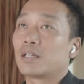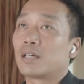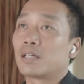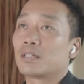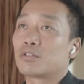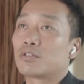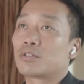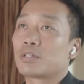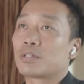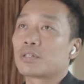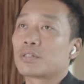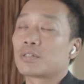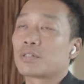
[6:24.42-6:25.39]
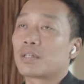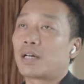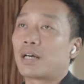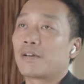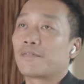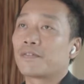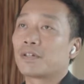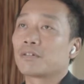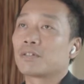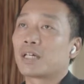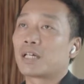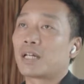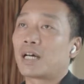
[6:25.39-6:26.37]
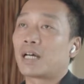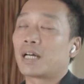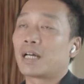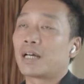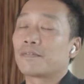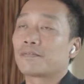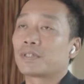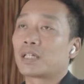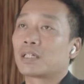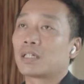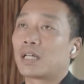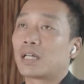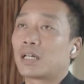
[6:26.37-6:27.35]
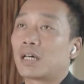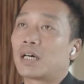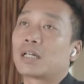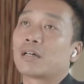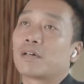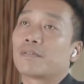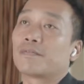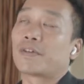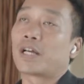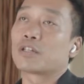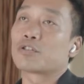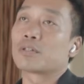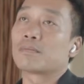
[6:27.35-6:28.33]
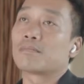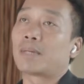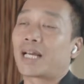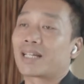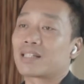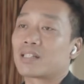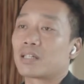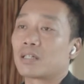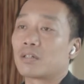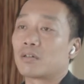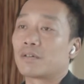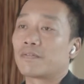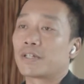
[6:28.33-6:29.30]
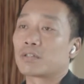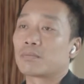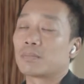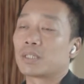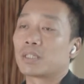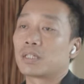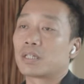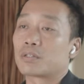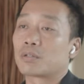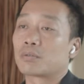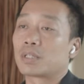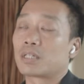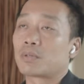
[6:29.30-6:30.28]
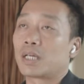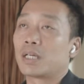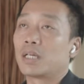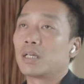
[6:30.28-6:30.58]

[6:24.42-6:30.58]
It just I feel that I have done a lot on fashion magazine or fashion media, so that's why